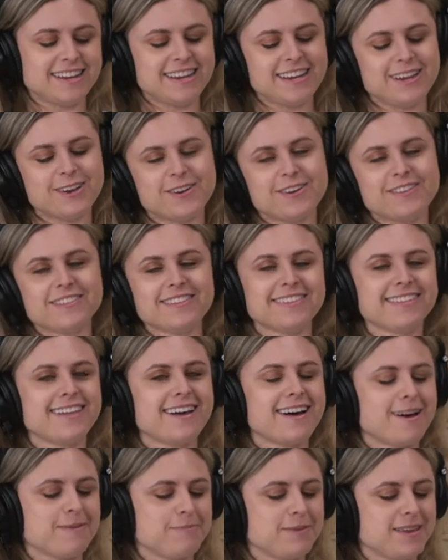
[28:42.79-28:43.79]
here in the
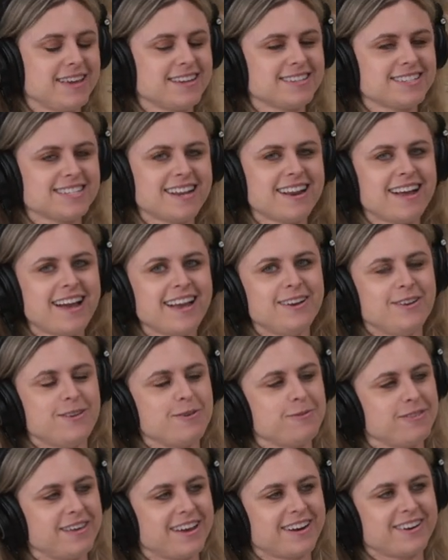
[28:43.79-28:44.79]
lobby. I said, I
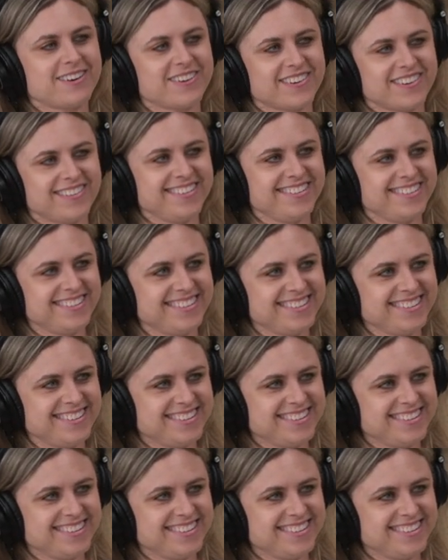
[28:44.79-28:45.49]
know that girl.